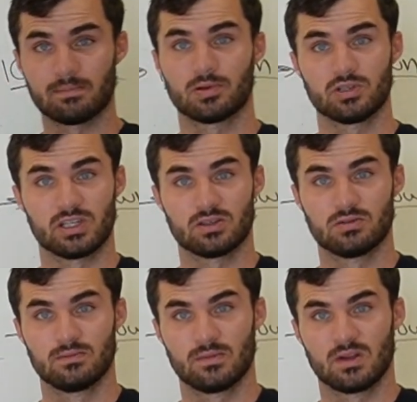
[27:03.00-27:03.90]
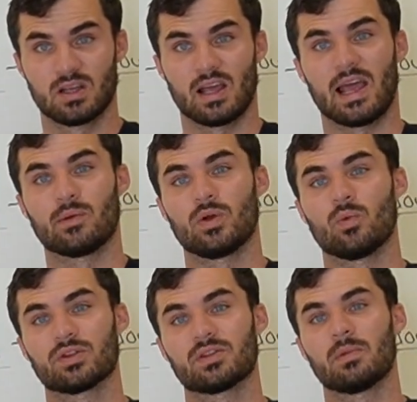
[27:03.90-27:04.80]
per year, and we
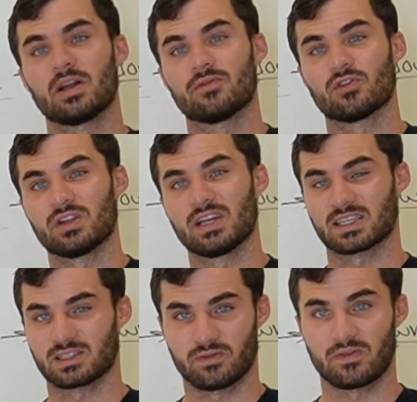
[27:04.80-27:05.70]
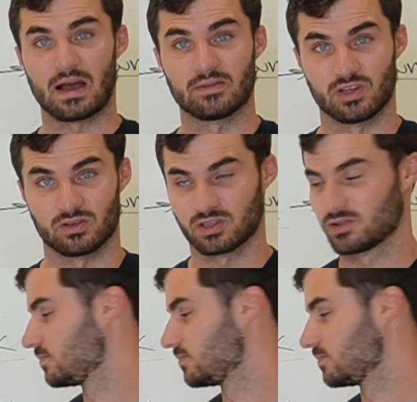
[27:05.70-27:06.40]
want the money for the next 5 years.